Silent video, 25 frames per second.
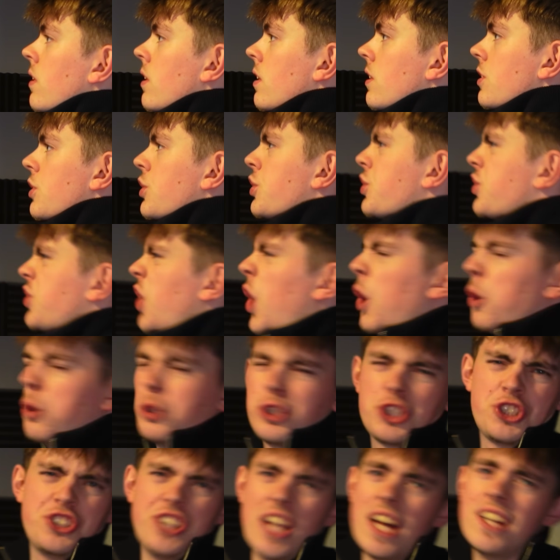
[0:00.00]
So
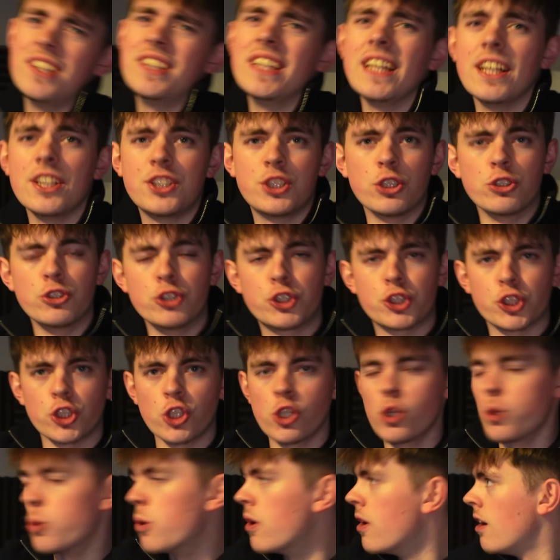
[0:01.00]
steady, it's
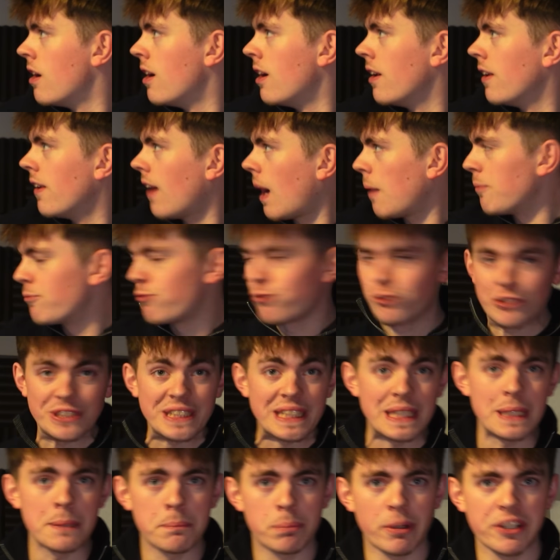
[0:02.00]
untrue. I'm
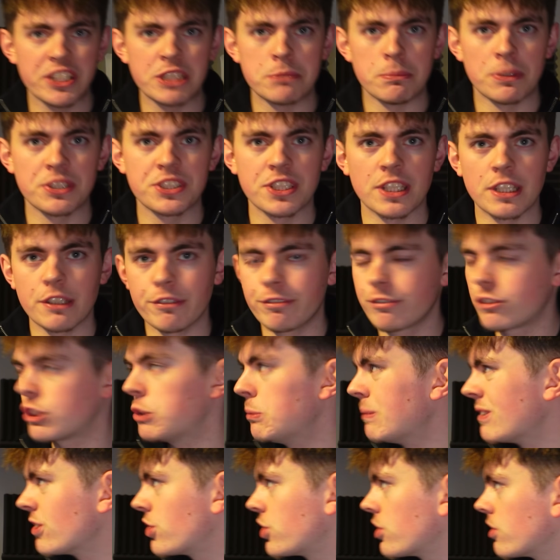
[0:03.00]
really impressing myself.
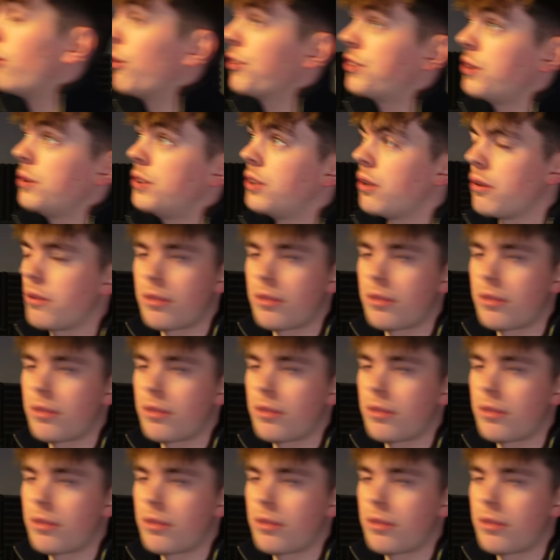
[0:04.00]
Come on, 422.